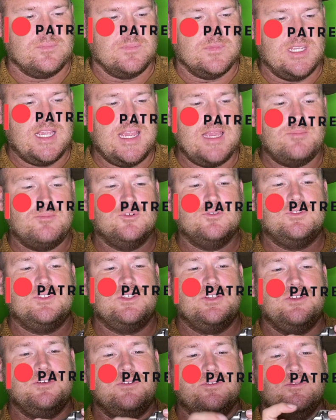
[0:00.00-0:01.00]
able
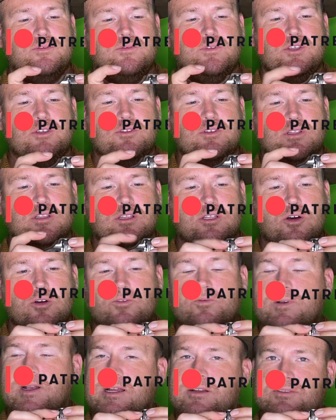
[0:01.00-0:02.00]
to, you could
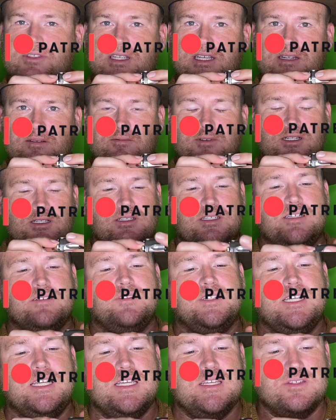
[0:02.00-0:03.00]
load rounds in
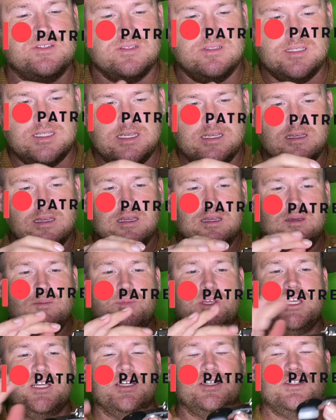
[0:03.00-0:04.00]
relatively easily
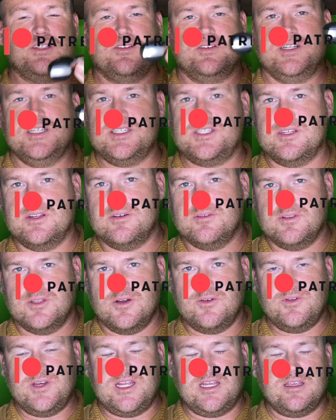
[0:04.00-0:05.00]
because there is no
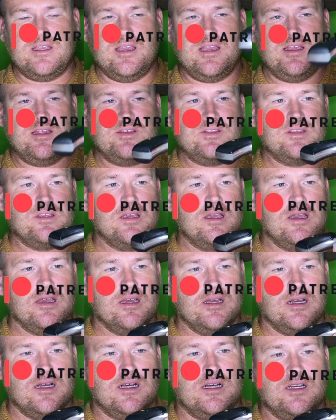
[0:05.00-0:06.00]
loading gate.
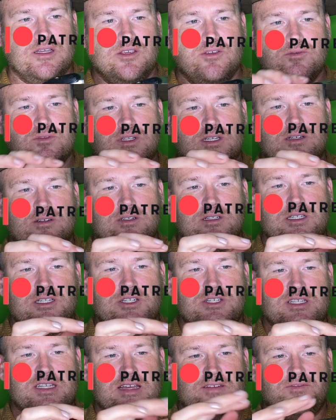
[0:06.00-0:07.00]
You literally
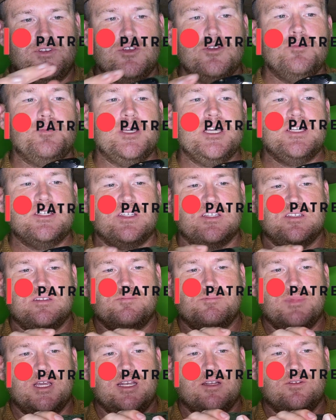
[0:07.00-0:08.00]
just have two pieces of
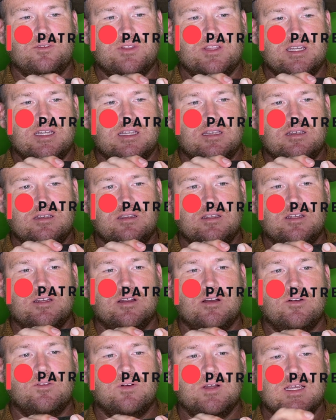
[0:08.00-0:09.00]
metal that,
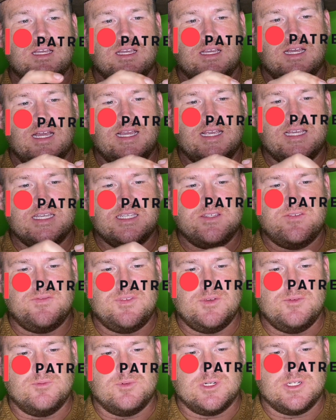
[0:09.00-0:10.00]
I guess if
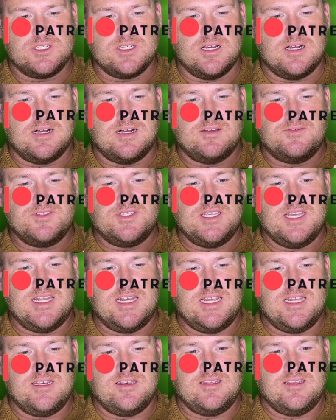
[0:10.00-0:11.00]
you were to offset
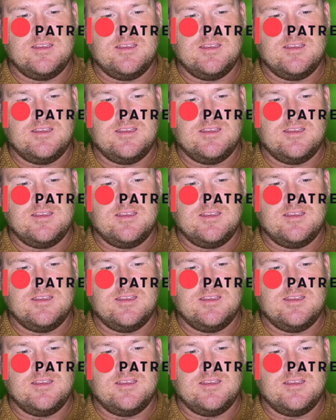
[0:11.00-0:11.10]
it,